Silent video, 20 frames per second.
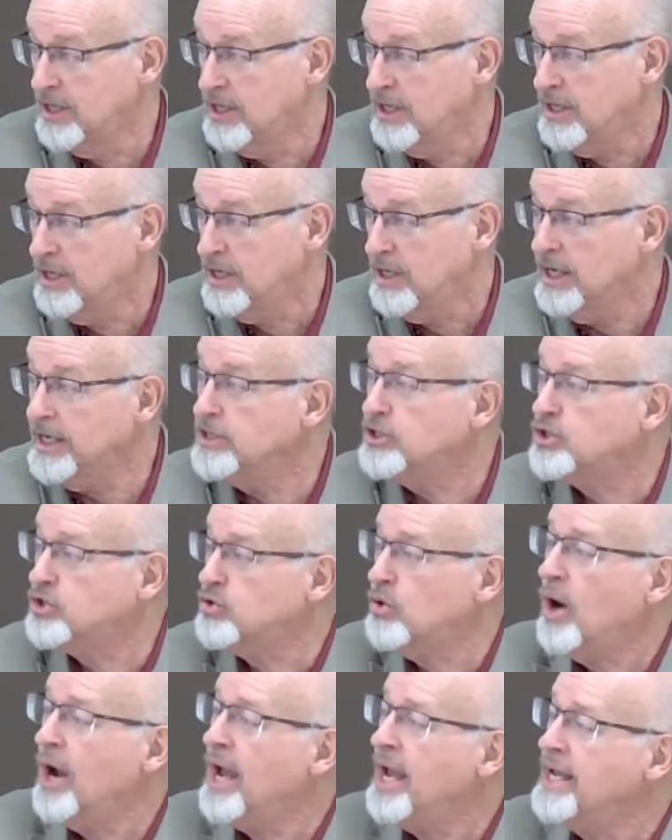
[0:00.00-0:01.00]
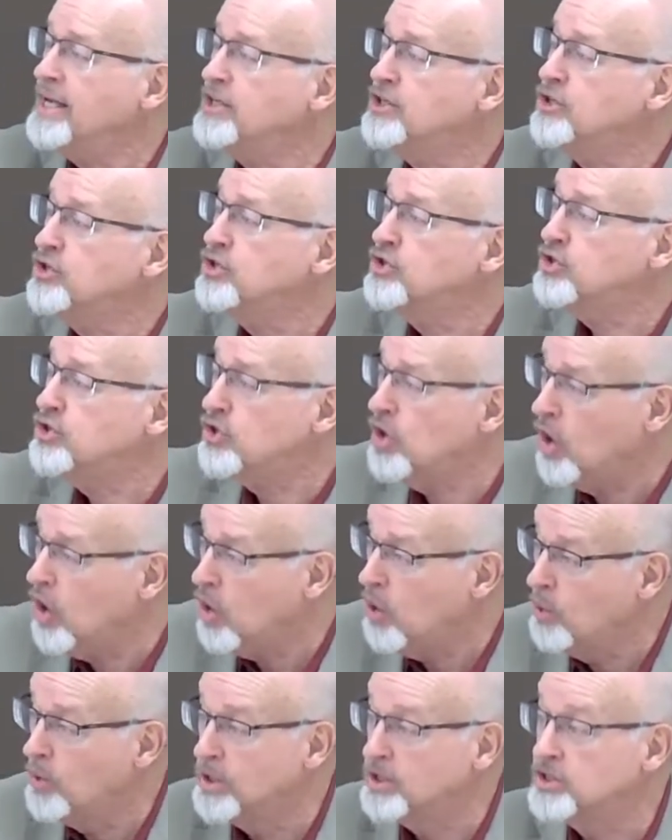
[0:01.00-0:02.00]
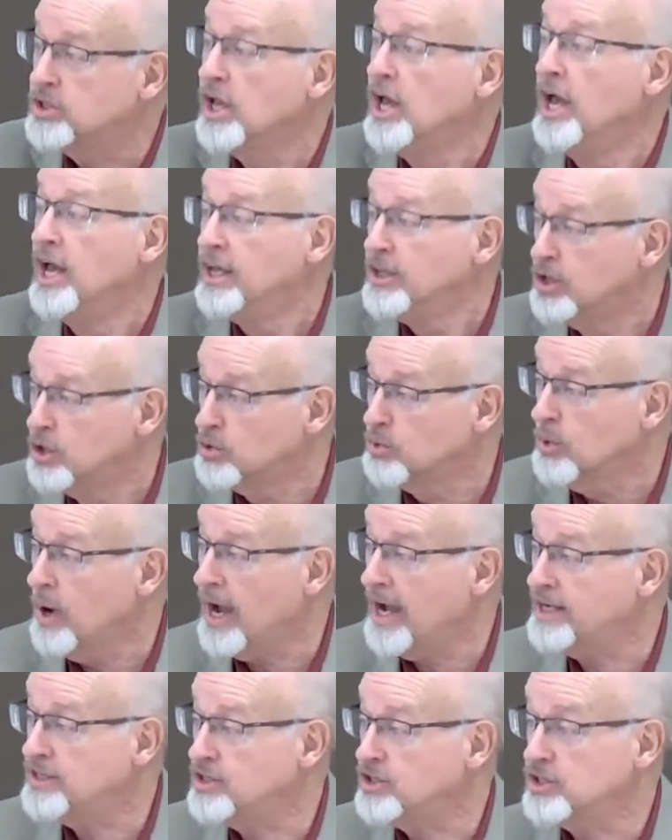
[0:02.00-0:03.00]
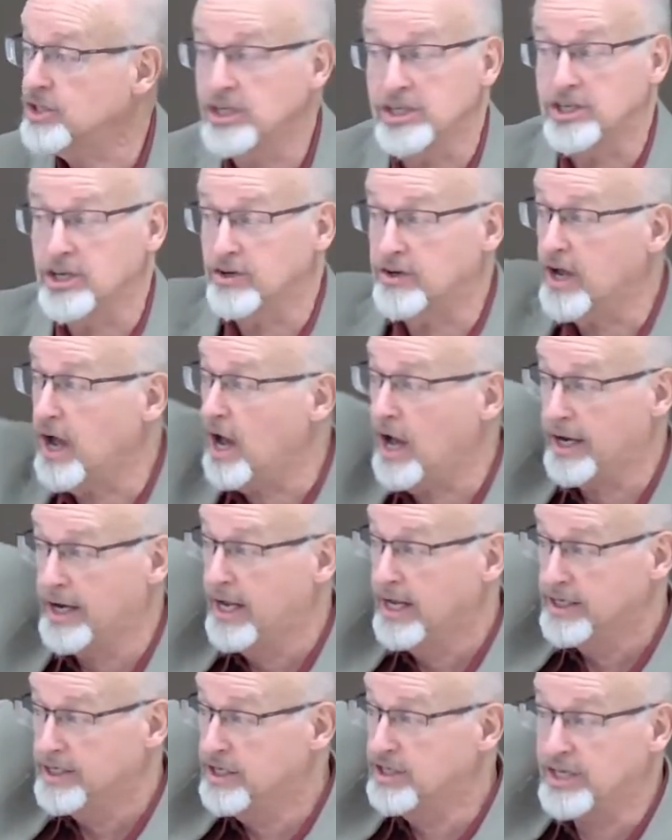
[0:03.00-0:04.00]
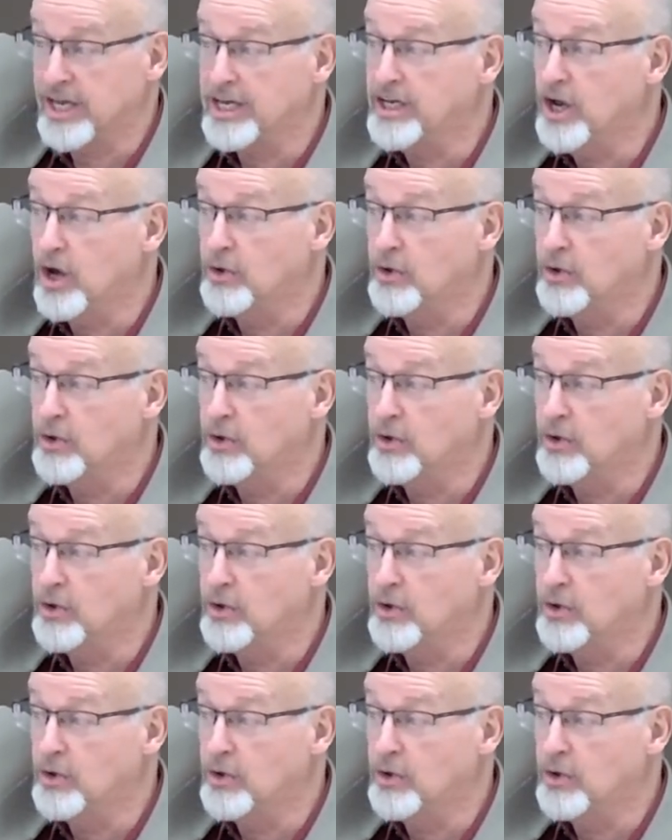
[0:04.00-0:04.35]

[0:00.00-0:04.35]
He's trying to show us the righteousness of God. Does He know the